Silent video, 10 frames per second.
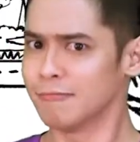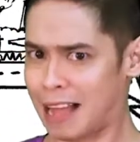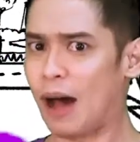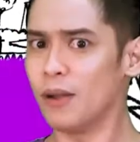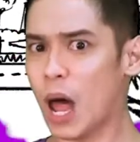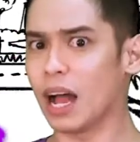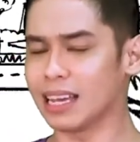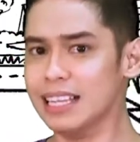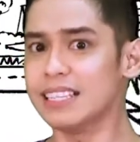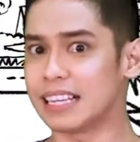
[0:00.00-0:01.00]
How long
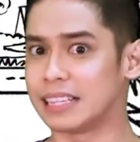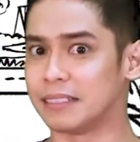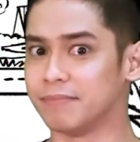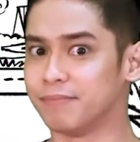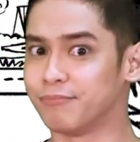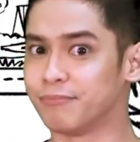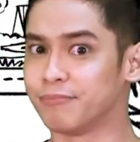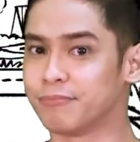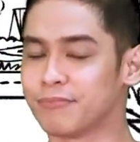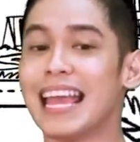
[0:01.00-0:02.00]
is it?
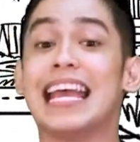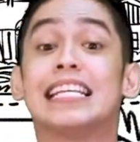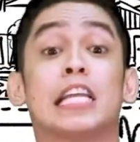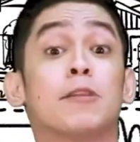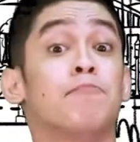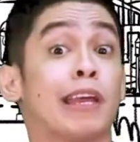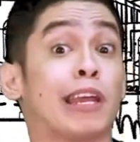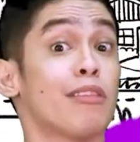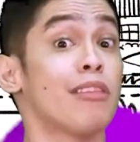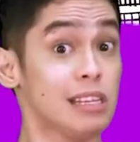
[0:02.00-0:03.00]
Is it
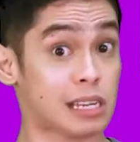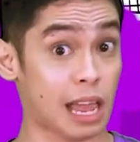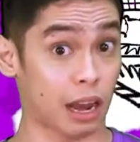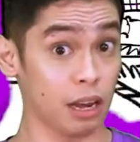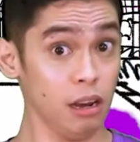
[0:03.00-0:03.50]
bigger than 10?